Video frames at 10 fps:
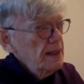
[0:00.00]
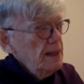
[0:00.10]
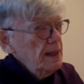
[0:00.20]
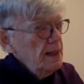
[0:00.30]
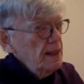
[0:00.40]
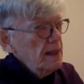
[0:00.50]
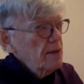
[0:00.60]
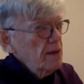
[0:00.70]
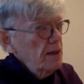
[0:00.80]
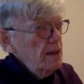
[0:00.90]
And I'm
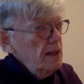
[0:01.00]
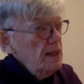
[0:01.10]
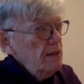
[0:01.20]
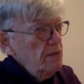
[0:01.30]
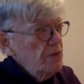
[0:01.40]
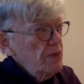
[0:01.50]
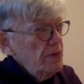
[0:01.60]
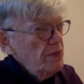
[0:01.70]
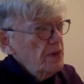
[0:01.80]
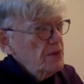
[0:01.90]
going to leave
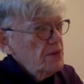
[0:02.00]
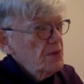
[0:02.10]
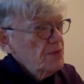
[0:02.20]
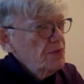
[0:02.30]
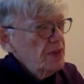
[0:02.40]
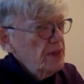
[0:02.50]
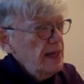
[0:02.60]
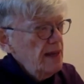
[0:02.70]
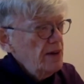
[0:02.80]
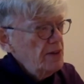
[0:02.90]
this for
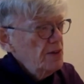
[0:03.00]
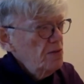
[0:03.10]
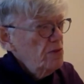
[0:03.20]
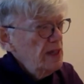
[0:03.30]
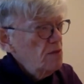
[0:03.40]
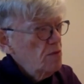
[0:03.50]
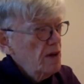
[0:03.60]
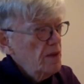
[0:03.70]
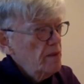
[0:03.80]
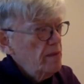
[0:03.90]
now. I don't really
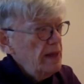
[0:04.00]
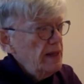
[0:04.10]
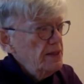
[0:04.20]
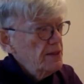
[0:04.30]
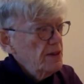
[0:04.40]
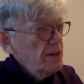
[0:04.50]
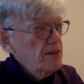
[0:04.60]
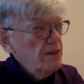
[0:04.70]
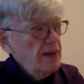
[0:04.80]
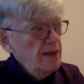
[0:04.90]
want them any darker
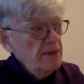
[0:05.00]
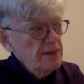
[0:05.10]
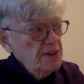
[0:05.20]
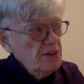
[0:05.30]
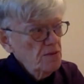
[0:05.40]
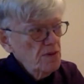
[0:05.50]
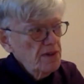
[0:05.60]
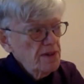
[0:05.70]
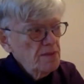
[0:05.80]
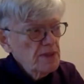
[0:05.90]
than that because I don't want
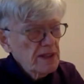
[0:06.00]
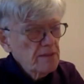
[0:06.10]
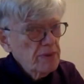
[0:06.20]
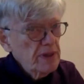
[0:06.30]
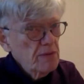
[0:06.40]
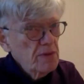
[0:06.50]
them to compete with